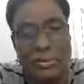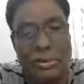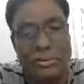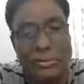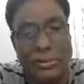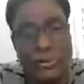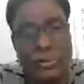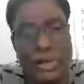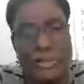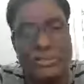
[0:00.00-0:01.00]
So
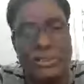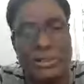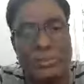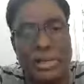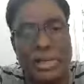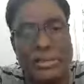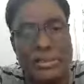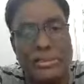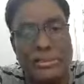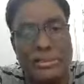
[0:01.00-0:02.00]
branch chain amino
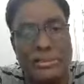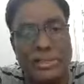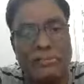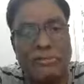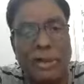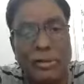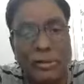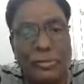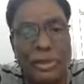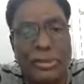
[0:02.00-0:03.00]
acids, then
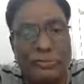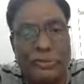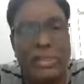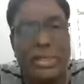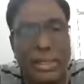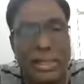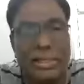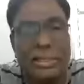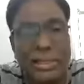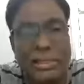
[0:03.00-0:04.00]
followed by
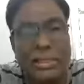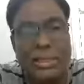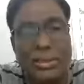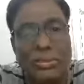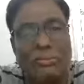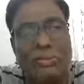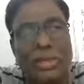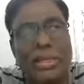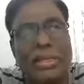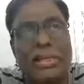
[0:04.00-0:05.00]
phenylalanine.
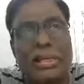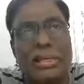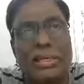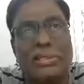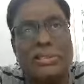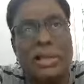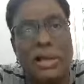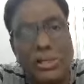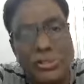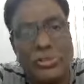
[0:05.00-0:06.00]
Phenylalanine
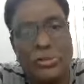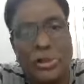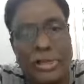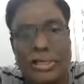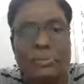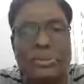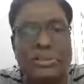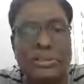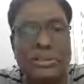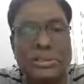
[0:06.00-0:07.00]
also cannot be
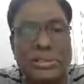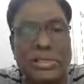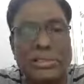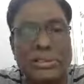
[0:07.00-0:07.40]
synthesized,